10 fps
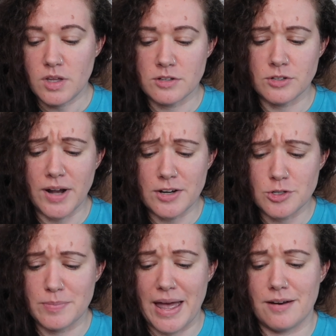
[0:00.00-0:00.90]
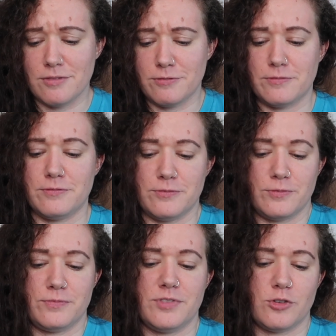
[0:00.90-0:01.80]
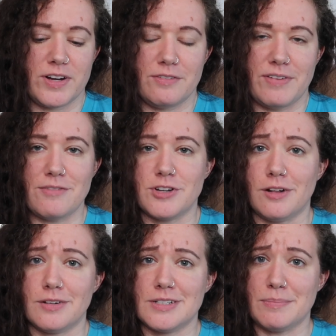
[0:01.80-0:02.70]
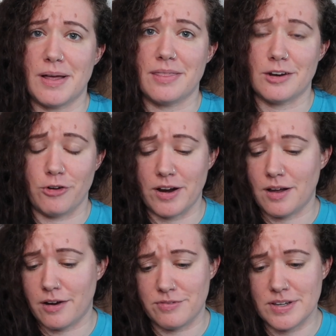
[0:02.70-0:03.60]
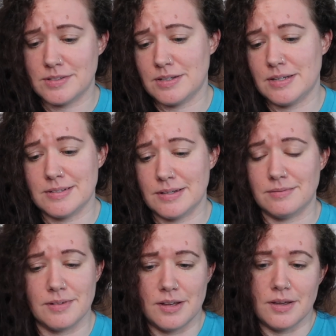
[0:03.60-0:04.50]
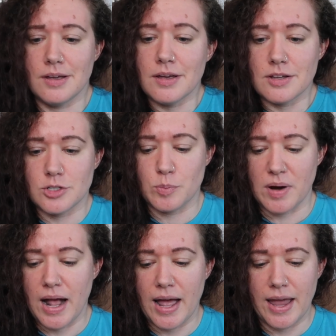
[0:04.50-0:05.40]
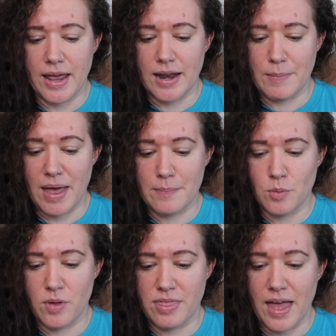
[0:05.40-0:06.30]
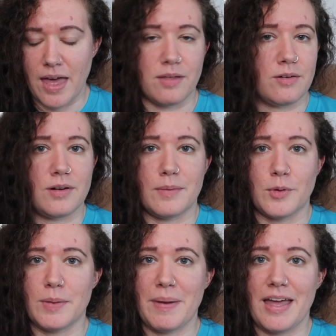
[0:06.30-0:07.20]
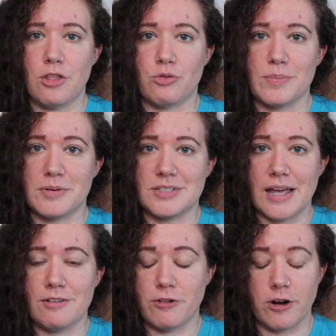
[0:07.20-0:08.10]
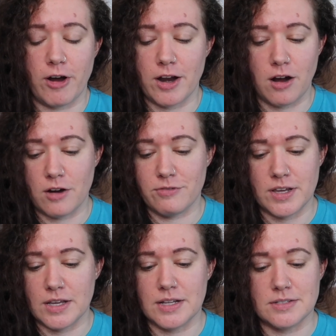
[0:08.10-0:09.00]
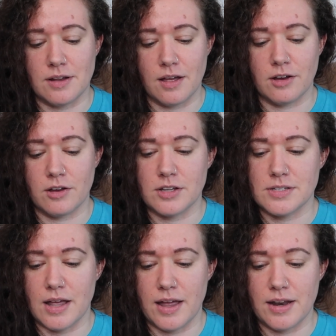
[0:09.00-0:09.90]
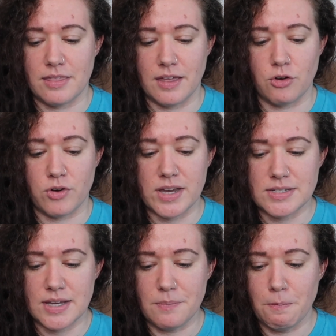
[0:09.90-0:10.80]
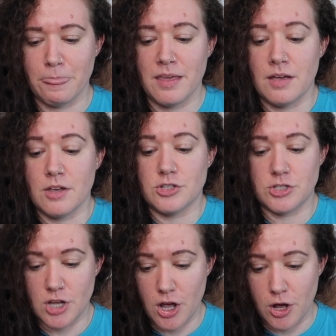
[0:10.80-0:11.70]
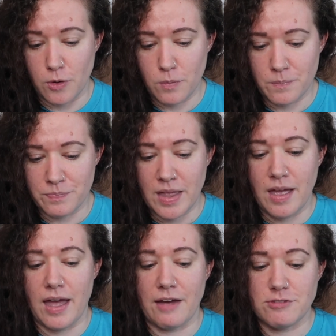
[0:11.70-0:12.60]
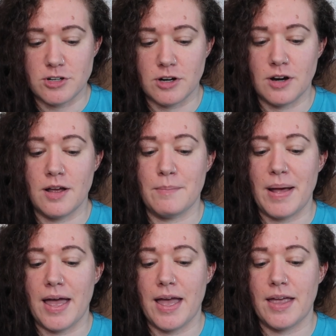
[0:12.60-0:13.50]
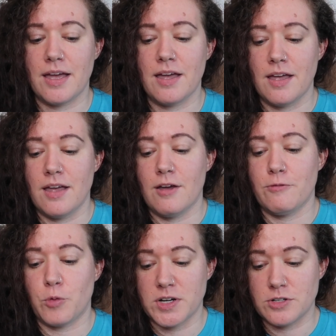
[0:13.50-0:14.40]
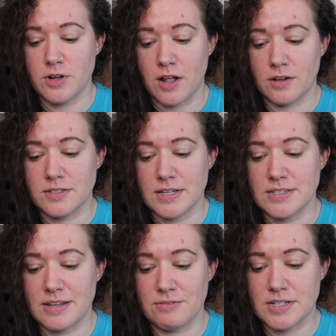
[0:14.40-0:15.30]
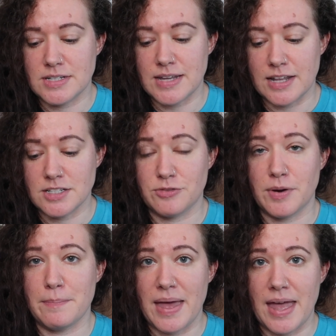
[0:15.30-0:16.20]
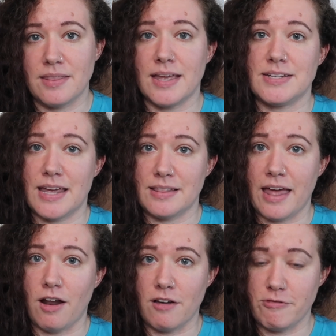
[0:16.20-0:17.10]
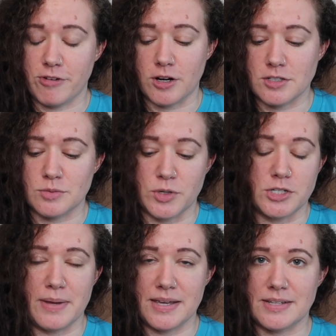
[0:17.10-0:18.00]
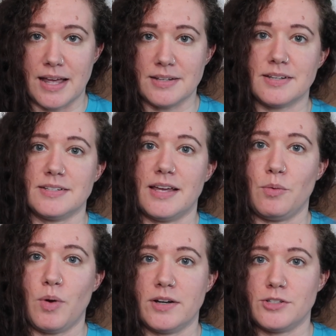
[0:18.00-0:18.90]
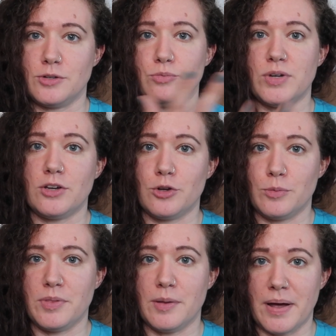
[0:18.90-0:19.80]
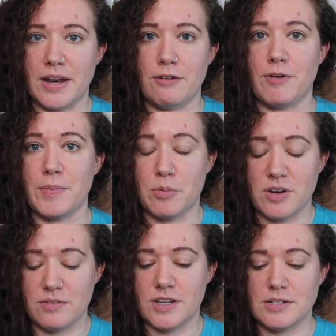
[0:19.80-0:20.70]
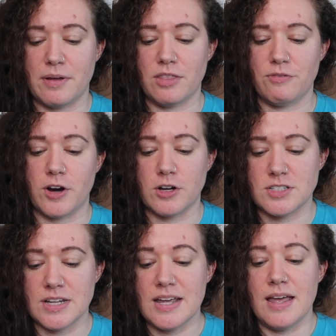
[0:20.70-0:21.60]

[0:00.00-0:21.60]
So not too bad. $3 to $5 a month in credit card fees isn't super high, and I'm happy with that. I'm only paying 3% for a credit card fee. It's not anything crazy. So after my $42.70 from May, they take that off first, which makes sense because they want to recoup the money from the previous month first.